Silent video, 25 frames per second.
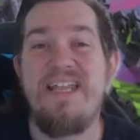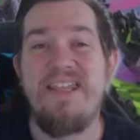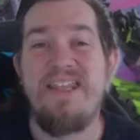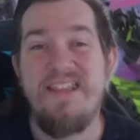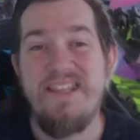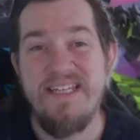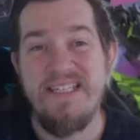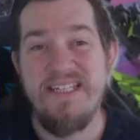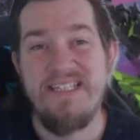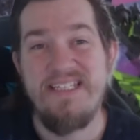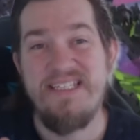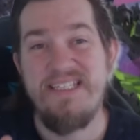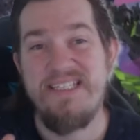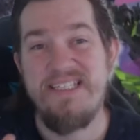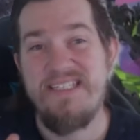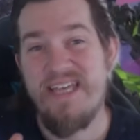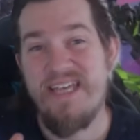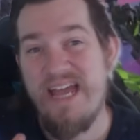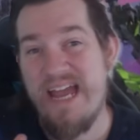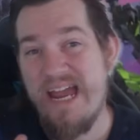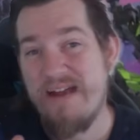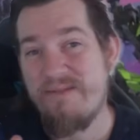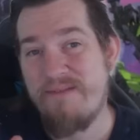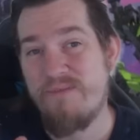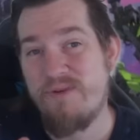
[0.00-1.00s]
This is
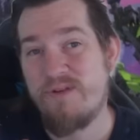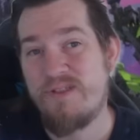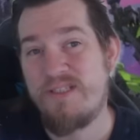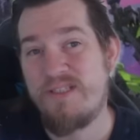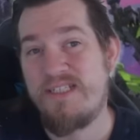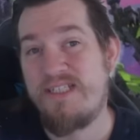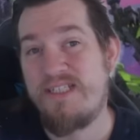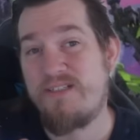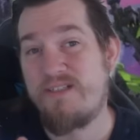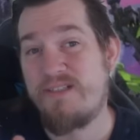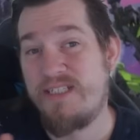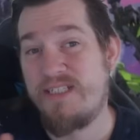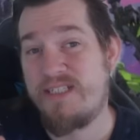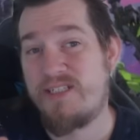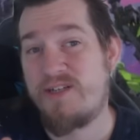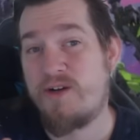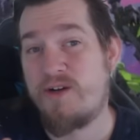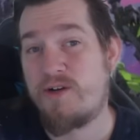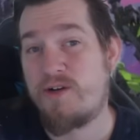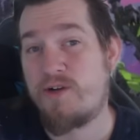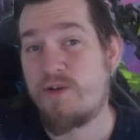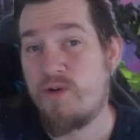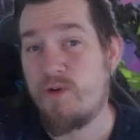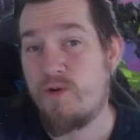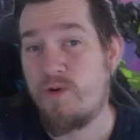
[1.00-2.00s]
Emerald Steel
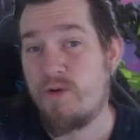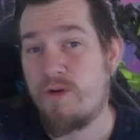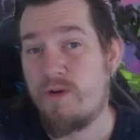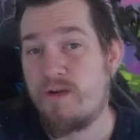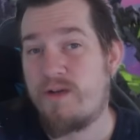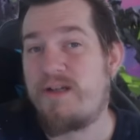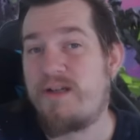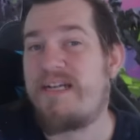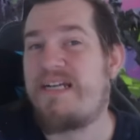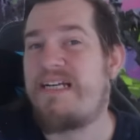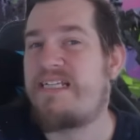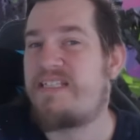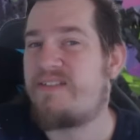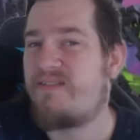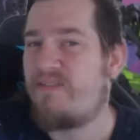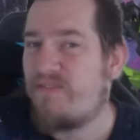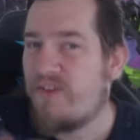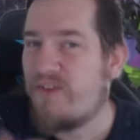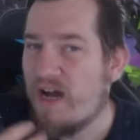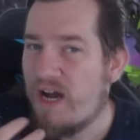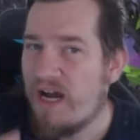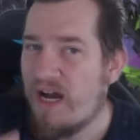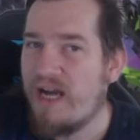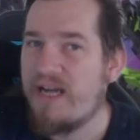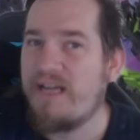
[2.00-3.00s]
discard core is
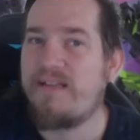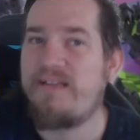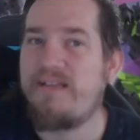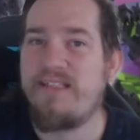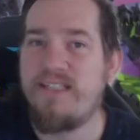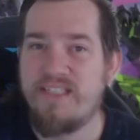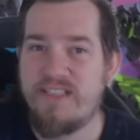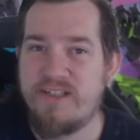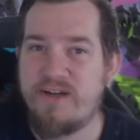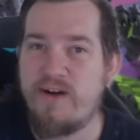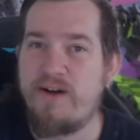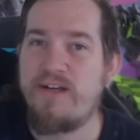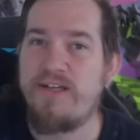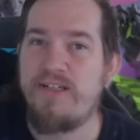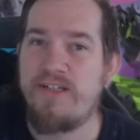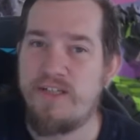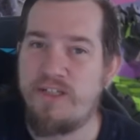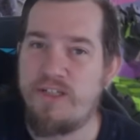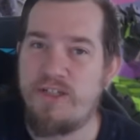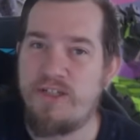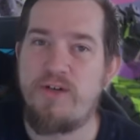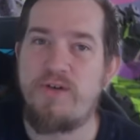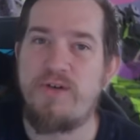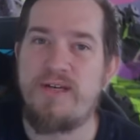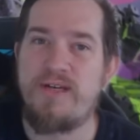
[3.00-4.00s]
finally starting to
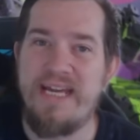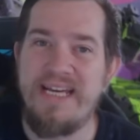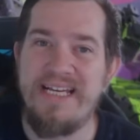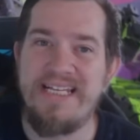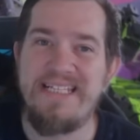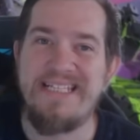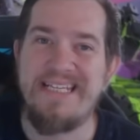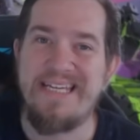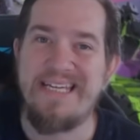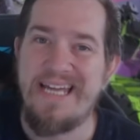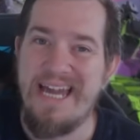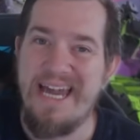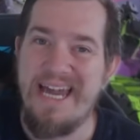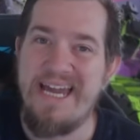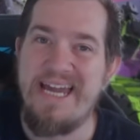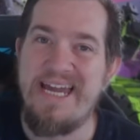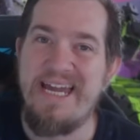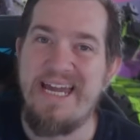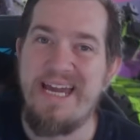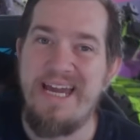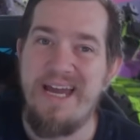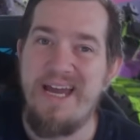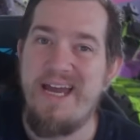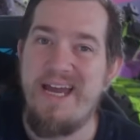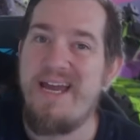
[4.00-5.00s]
showcase like,
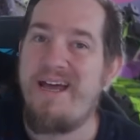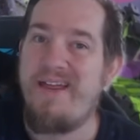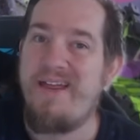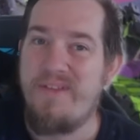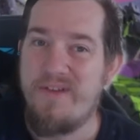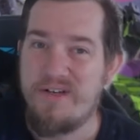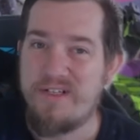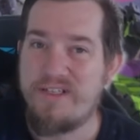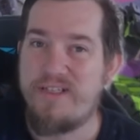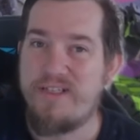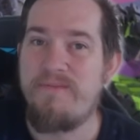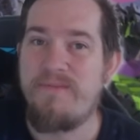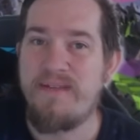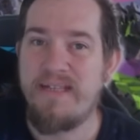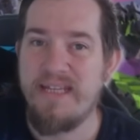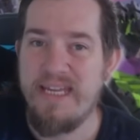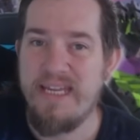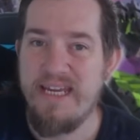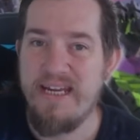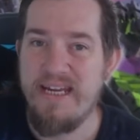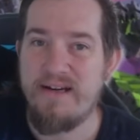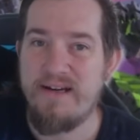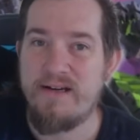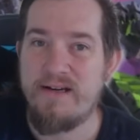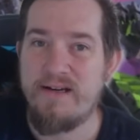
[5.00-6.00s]
hey, there's something
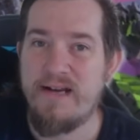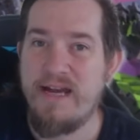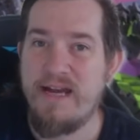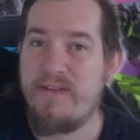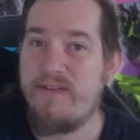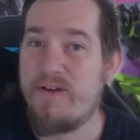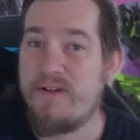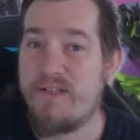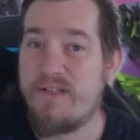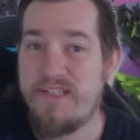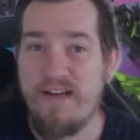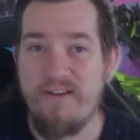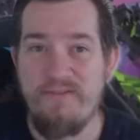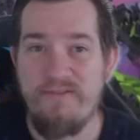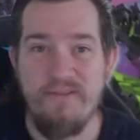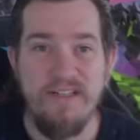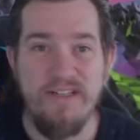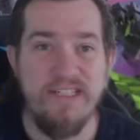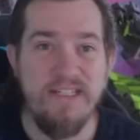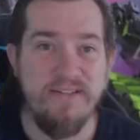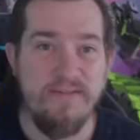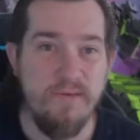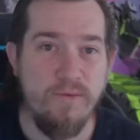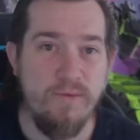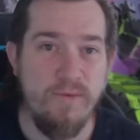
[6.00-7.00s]
here, and there's definitely
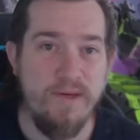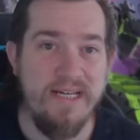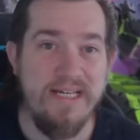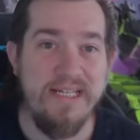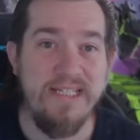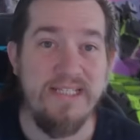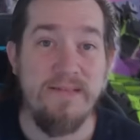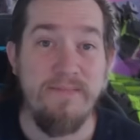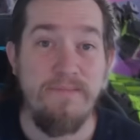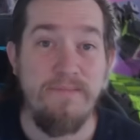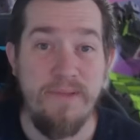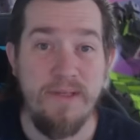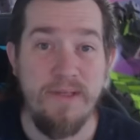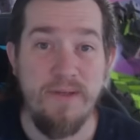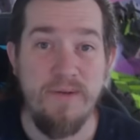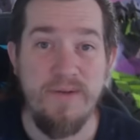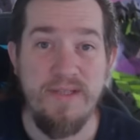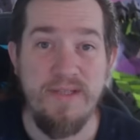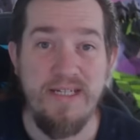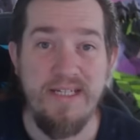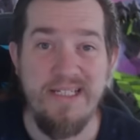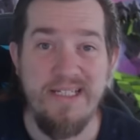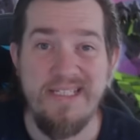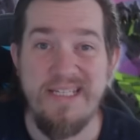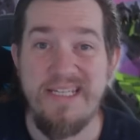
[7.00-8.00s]
different ways to build
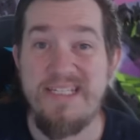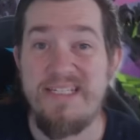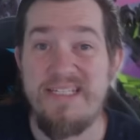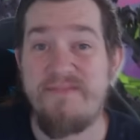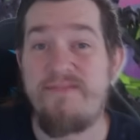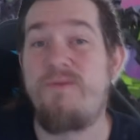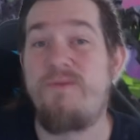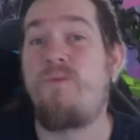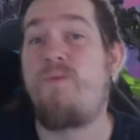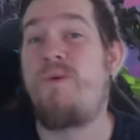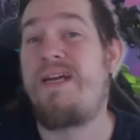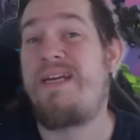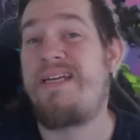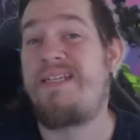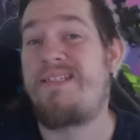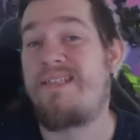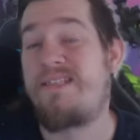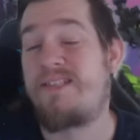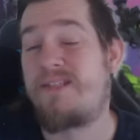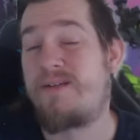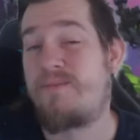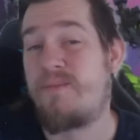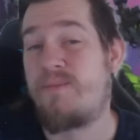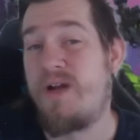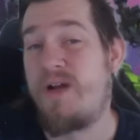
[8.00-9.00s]
this and different ways to
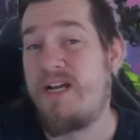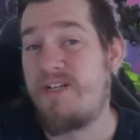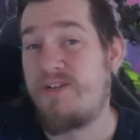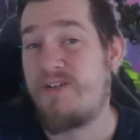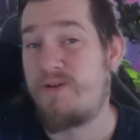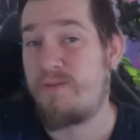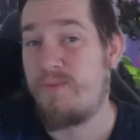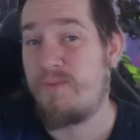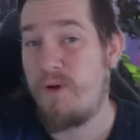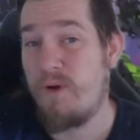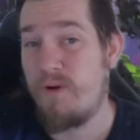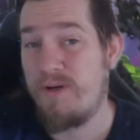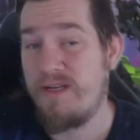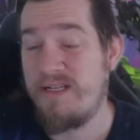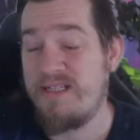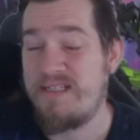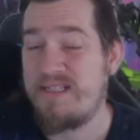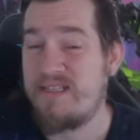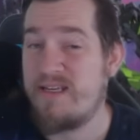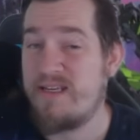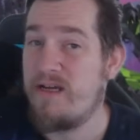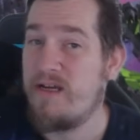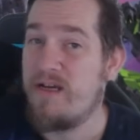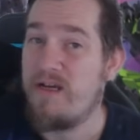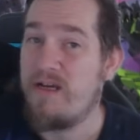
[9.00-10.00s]
surprise your opponents.
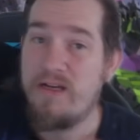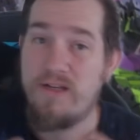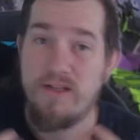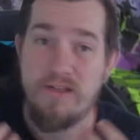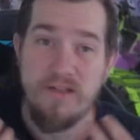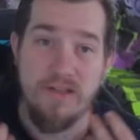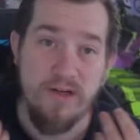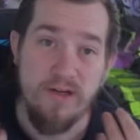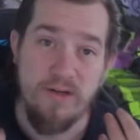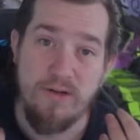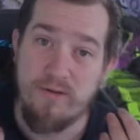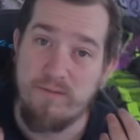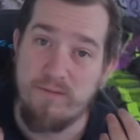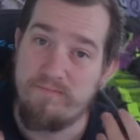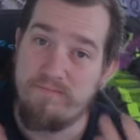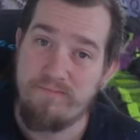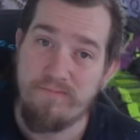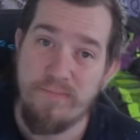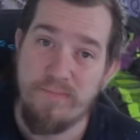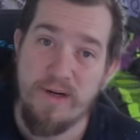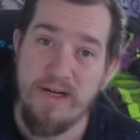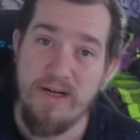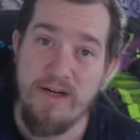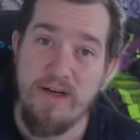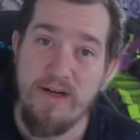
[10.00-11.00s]
So
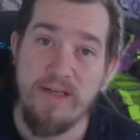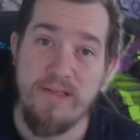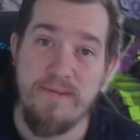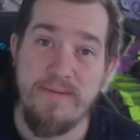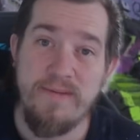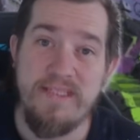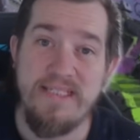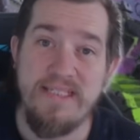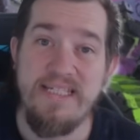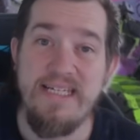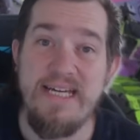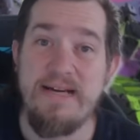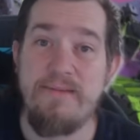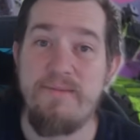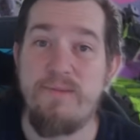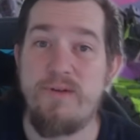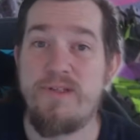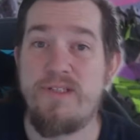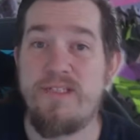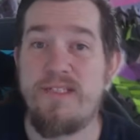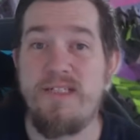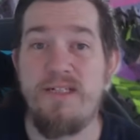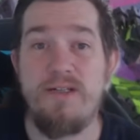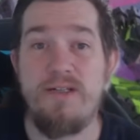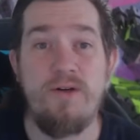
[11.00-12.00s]
pretty awesome to see Emerald
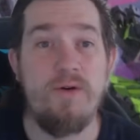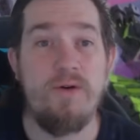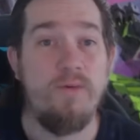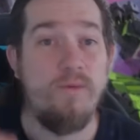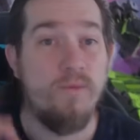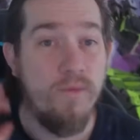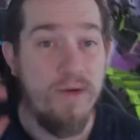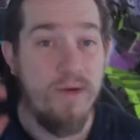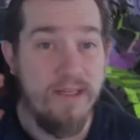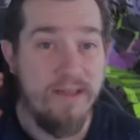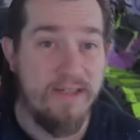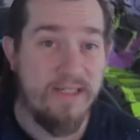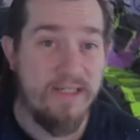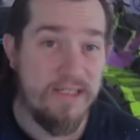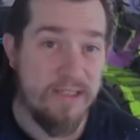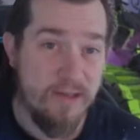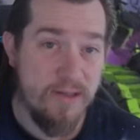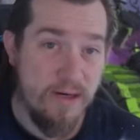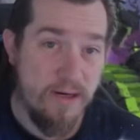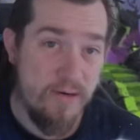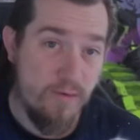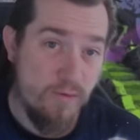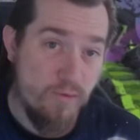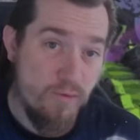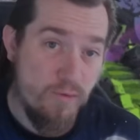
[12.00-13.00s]
Steel really
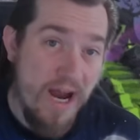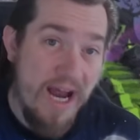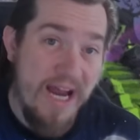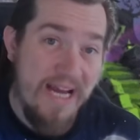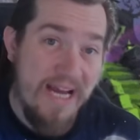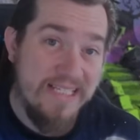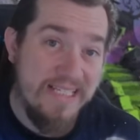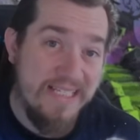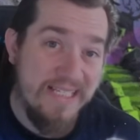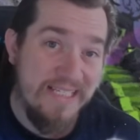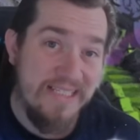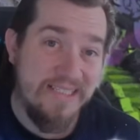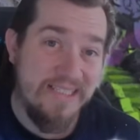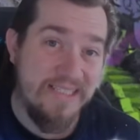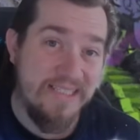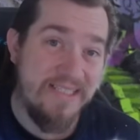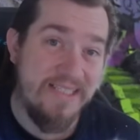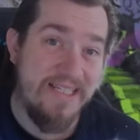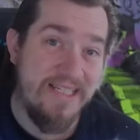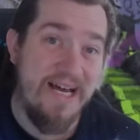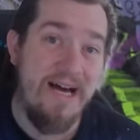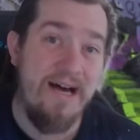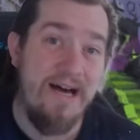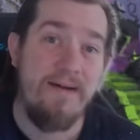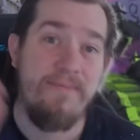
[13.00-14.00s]
start rising to the
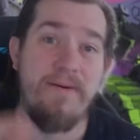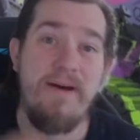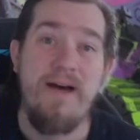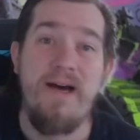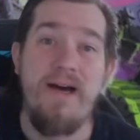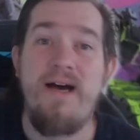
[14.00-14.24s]
top